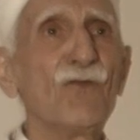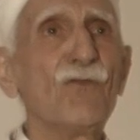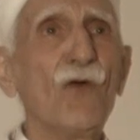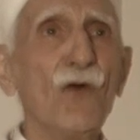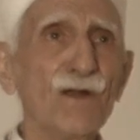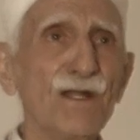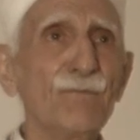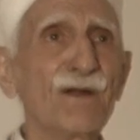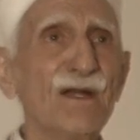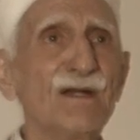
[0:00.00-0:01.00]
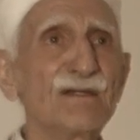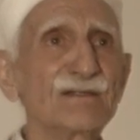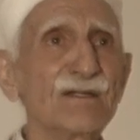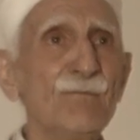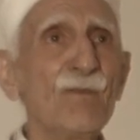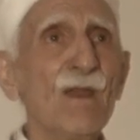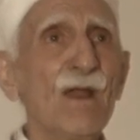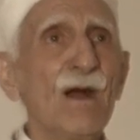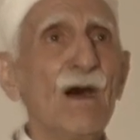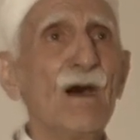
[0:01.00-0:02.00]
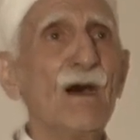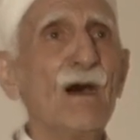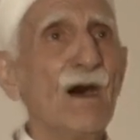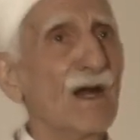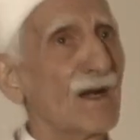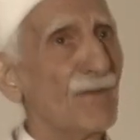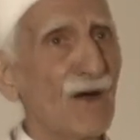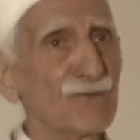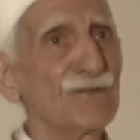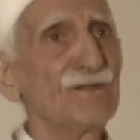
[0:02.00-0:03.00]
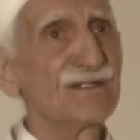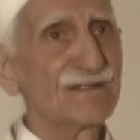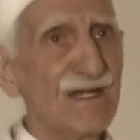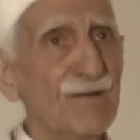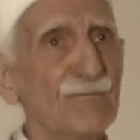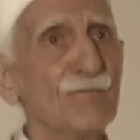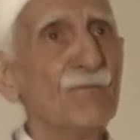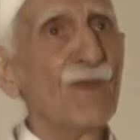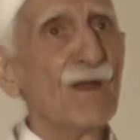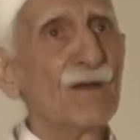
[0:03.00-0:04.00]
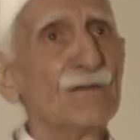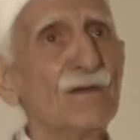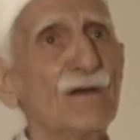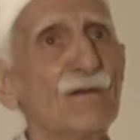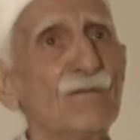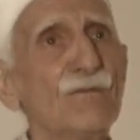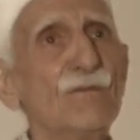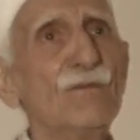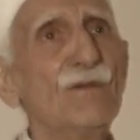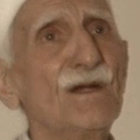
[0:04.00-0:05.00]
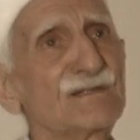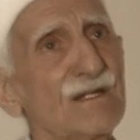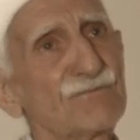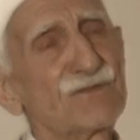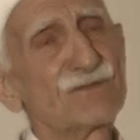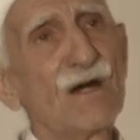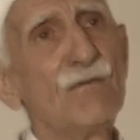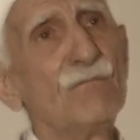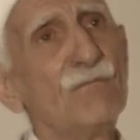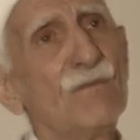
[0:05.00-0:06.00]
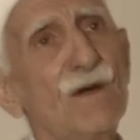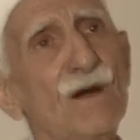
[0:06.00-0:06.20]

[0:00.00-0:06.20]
of all the prayers are about the same, except some